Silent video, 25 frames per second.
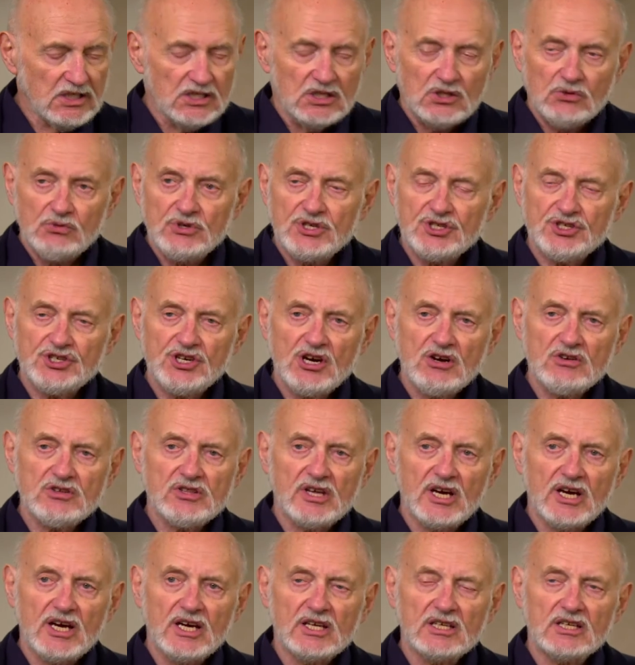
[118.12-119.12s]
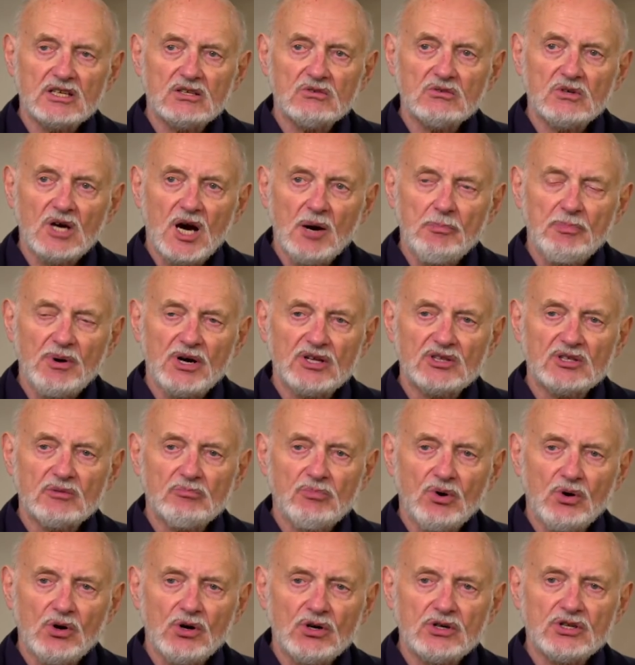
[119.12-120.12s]
we share that, and up on the
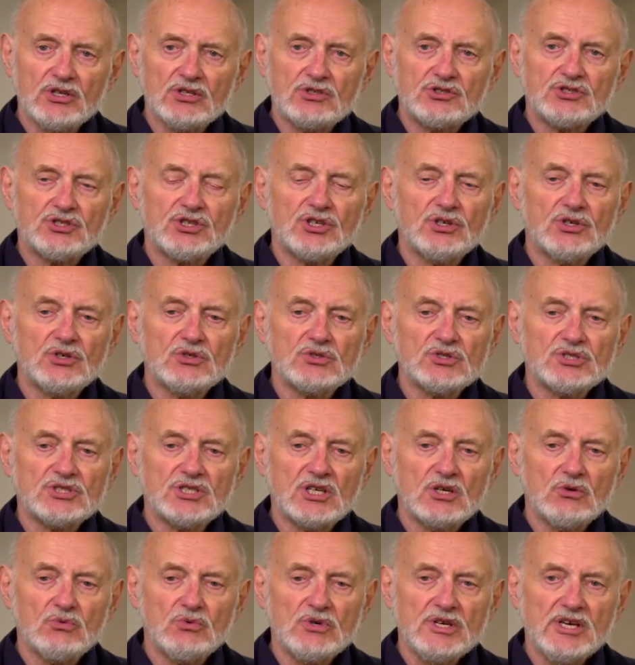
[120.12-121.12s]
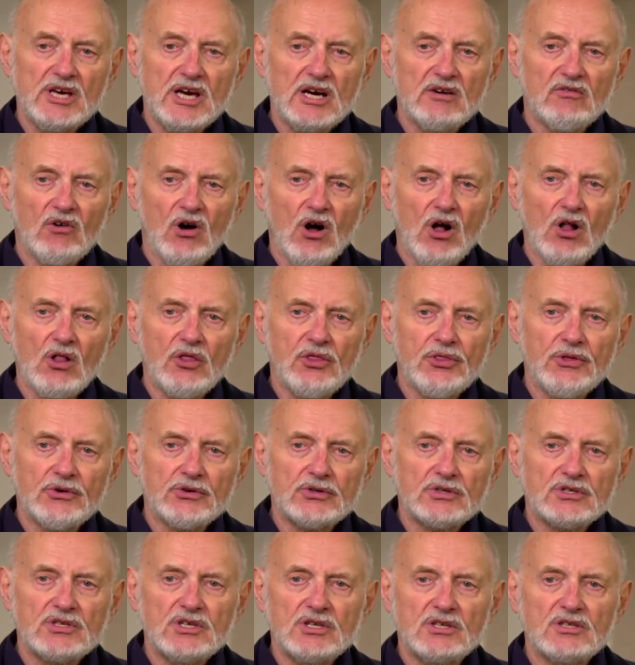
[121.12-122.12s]
board it shows that we have all
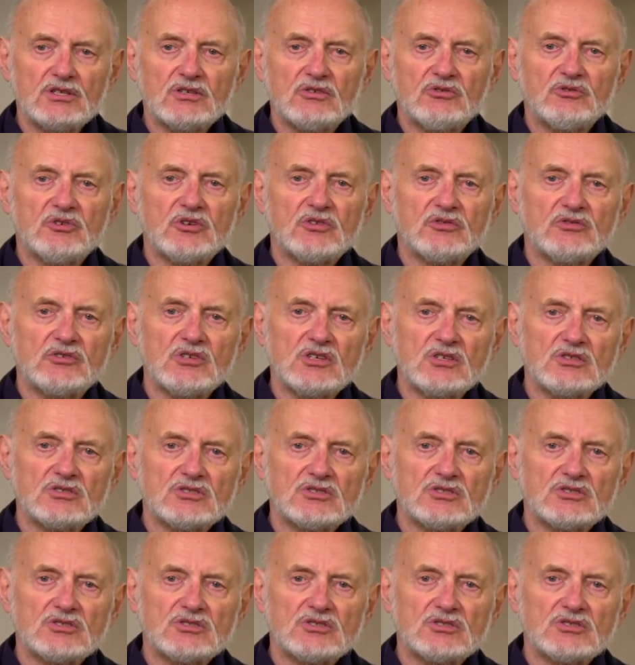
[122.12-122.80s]
13 to 15